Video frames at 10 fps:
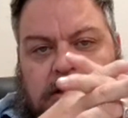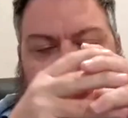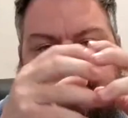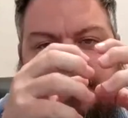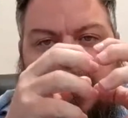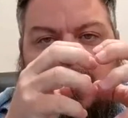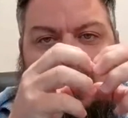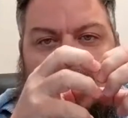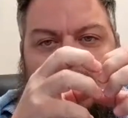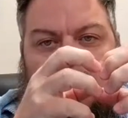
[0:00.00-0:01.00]
Um,
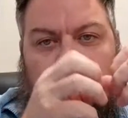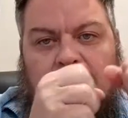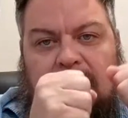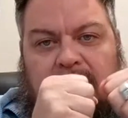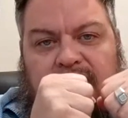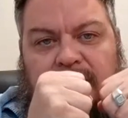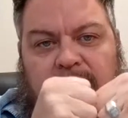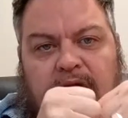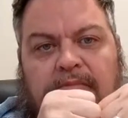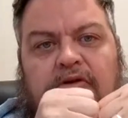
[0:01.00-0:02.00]
I'm going to give
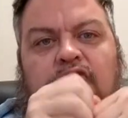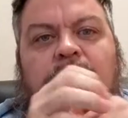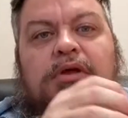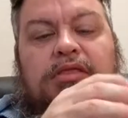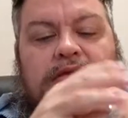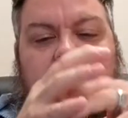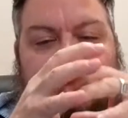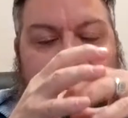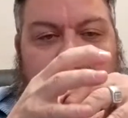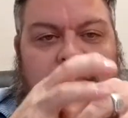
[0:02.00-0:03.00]
some numbers, but this
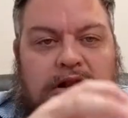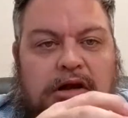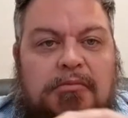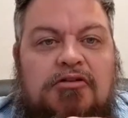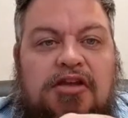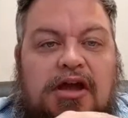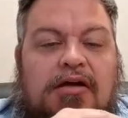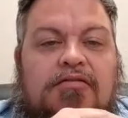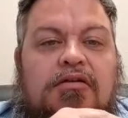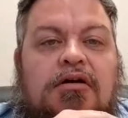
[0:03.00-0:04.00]
is the numbers
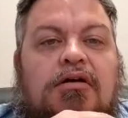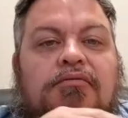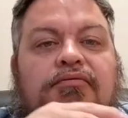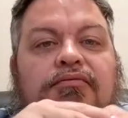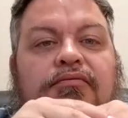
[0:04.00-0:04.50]
as of